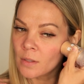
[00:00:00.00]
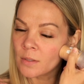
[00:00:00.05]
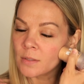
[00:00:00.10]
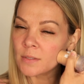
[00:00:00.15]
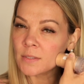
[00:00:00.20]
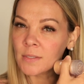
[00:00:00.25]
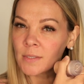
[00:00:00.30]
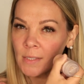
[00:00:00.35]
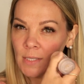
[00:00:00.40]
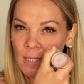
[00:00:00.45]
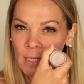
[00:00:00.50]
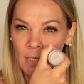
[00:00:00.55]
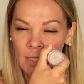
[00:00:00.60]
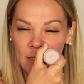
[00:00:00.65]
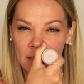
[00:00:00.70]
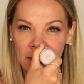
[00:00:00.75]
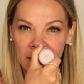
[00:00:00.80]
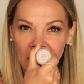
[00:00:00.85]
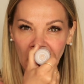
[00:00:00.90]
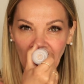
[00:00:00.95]
skin
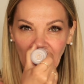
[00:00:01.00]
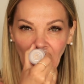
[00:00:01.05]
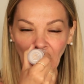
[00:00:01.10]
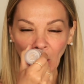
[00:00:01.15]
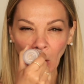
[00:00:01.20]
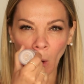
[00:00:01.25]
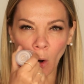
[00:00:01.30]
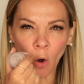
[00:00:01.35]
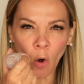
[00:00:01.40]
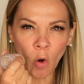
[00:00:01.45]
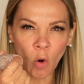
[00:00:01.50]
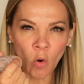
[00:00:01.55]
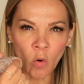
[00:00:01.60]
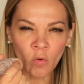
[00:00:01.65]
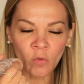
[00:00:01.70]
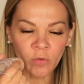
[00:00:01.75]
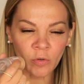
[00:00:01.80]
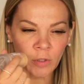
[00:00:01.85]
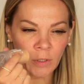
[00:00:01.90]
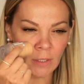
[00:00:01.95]
is not
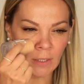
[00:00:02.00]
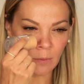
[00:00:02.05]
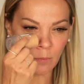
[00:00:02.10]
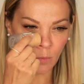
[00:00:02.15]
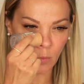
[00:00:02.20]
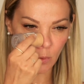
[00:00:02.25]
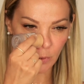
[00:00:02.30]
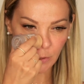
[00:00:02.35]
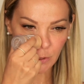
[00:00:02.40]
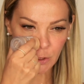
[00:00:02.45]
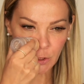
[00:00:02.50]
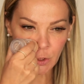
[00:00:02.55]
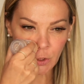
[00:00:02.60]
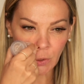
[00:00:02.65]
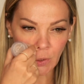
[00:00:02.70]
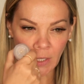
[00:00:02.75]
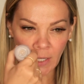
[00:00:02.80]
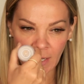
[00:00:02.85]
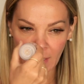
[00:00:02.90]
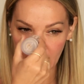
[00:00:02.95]
overly
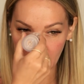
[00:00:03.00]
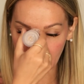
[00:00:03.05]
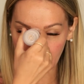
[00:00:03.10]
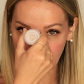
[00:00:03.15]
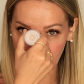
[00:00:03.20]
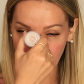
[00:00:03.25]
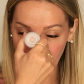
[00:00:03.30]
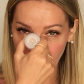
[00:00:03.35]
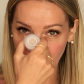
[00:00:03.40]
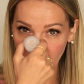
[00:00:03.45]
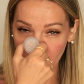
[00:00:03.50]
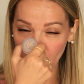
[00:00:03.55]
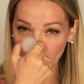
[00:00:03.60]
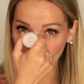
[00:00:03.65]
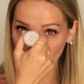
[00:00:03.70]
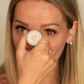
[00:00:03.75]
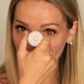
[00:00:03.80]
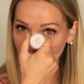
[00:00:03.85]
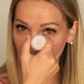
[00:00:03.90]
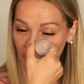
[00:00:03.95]
moisturized. I
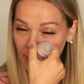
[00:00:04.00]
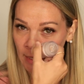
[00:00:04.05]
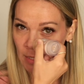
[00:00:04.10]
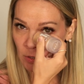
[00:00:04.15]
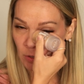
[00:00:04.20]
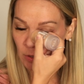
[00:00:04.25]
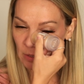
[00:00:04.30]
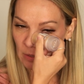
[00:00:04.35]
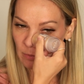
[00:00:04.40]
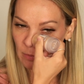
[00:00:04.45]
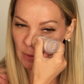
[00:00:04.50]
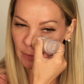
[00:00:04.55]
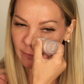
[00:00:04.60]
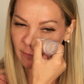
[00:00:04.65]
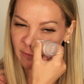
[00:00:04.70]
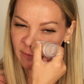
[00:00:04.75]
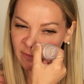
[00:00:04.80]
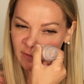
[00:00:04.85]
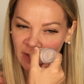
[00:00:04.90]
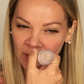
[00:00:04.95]
put my eye cream and
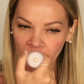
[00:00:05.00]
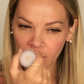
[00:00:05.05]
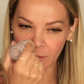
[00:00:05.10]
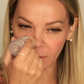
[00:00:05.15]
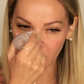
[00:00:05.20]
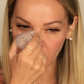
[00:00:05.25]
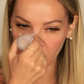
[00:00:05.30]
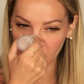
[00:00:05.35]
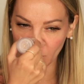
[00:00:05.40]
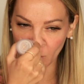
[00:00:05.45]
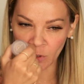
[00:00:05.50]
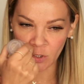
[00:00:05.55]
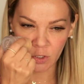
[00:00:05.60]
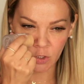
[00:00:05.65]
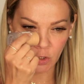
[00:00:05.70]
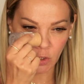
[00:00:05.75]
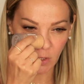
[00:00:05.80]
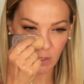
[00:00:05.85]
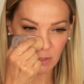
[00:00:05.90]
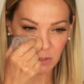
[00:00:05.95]
very little
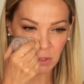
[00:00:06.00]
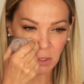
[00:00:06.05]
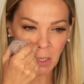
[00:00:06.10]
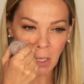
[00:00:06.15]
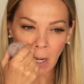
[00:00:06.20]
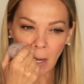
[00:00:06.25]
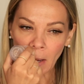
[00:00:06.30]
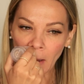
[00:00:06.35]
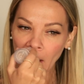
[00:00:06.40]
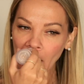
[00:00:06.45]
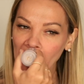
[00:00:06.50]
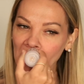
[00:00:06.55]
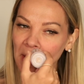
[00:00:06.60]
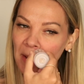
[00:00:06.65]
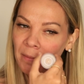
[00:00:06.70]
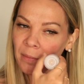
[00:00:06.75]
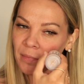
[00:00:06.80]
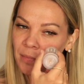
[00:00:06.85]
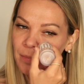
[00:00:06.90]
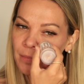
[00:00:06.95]
moisturizer
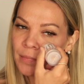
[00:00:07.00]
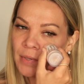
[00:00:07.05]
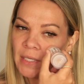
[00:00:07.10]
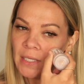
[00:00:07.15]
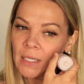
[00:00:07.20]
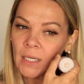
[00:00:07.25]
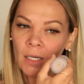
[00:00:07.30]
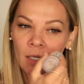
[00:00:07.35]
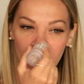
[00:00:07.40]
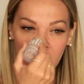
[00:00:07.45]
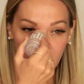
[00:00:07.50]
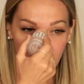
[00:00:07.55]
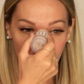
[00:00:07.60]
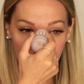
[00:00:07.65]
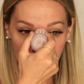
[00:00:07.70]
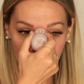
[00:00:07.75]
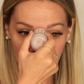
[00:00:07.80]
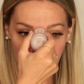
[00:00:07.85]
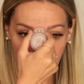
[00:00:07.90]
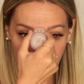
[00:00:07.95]

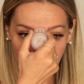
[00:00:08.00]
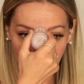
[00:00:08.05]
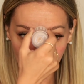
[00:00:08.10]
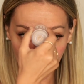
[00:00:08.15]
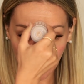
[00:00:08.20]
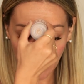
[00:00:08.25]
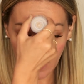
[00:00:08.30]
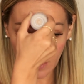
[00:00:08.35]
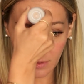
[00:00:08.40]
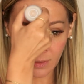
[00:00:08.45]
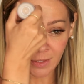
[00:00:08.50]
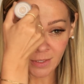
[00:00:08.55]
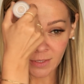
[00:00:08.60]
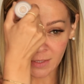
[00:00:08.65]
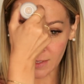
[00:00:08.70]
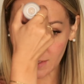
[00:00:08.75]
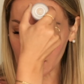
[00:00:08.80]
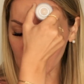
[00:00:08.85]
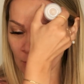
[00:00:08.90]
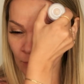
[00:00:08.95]
because
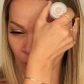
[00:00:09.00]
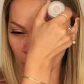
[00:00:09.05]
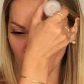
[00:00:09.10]
this is a